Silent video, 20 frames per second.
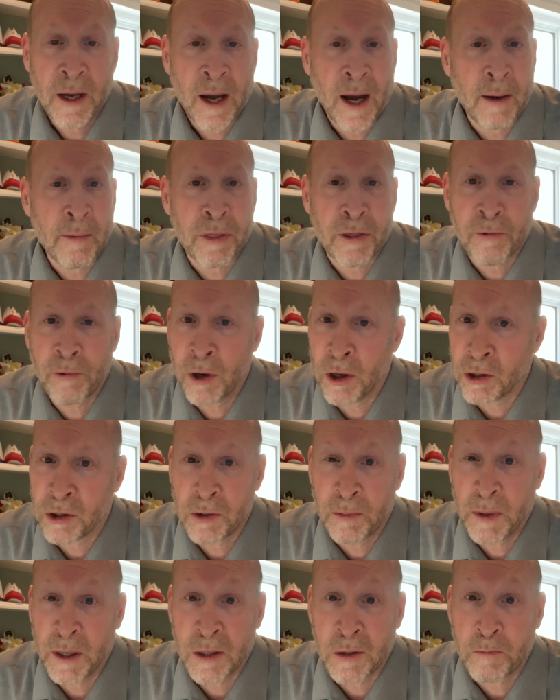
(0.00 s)
I'm thrilled
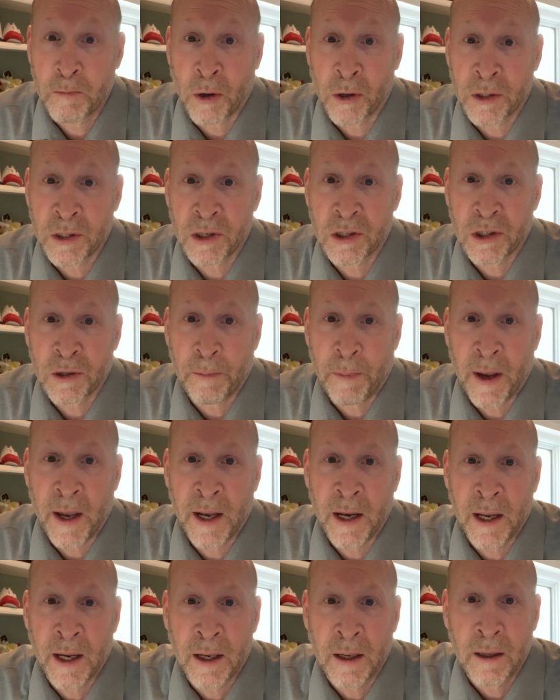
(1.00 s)
to be
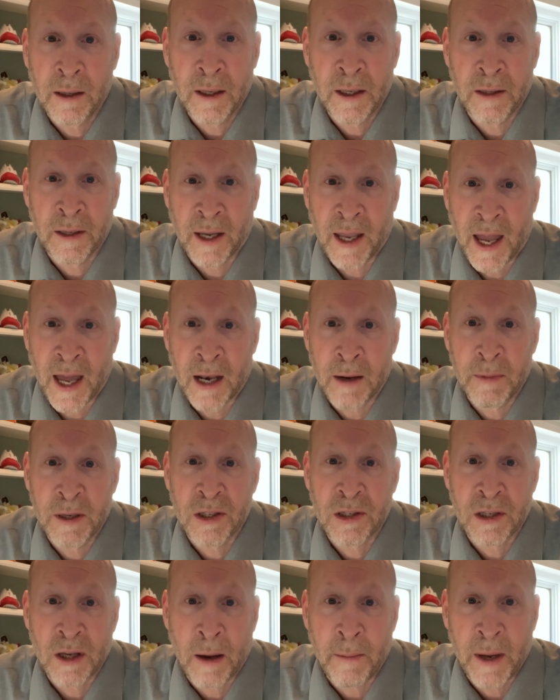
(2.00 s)
participating in the
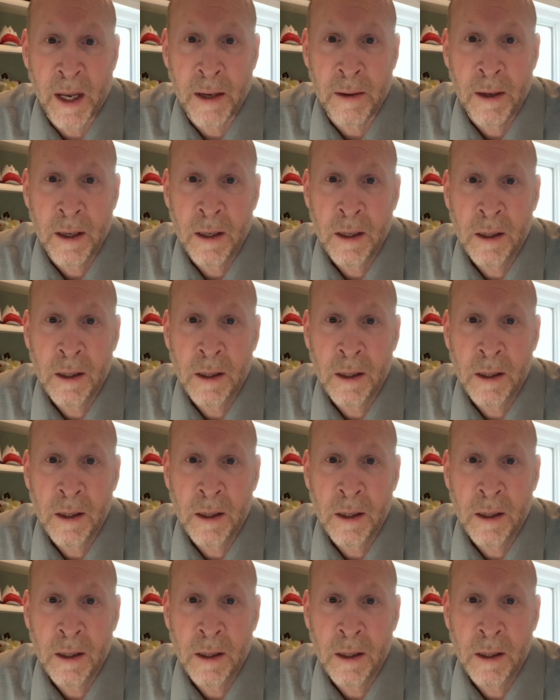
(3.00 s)
Cannabis Summit.